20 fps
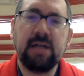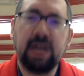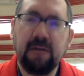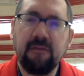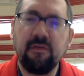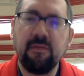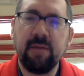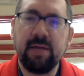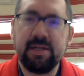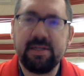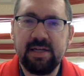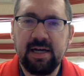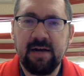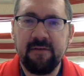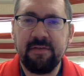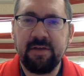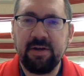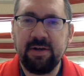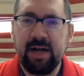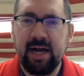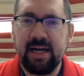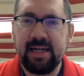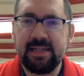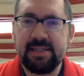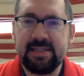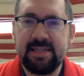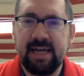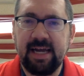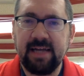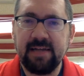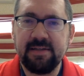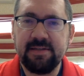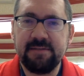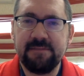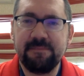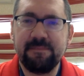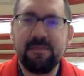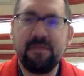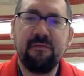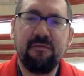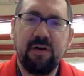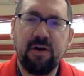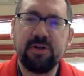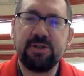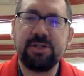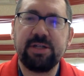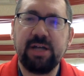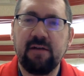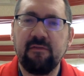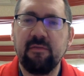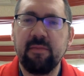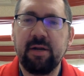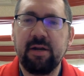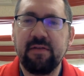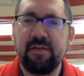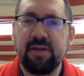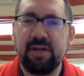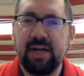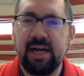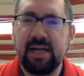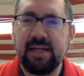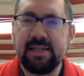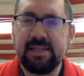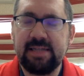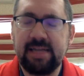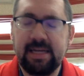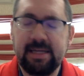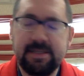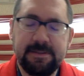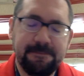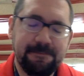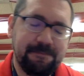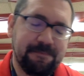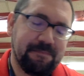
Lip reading: government of the United States, first government of the United States.